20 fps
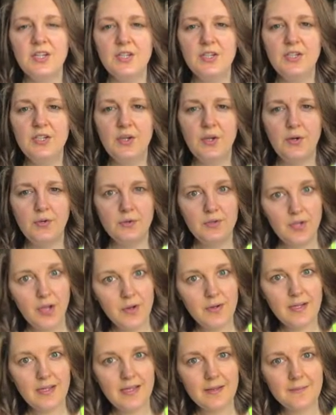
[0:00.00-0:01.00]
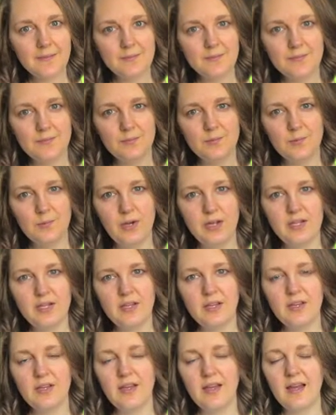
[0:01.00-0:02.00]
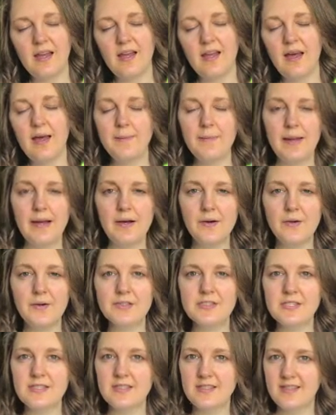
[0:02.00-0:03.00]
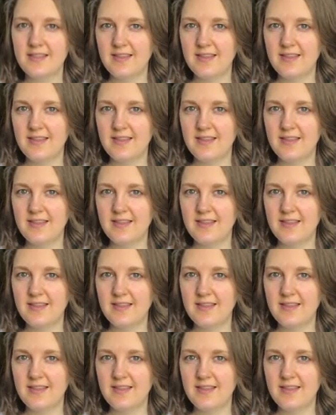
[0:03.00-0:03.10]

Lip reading: you know, knowing what about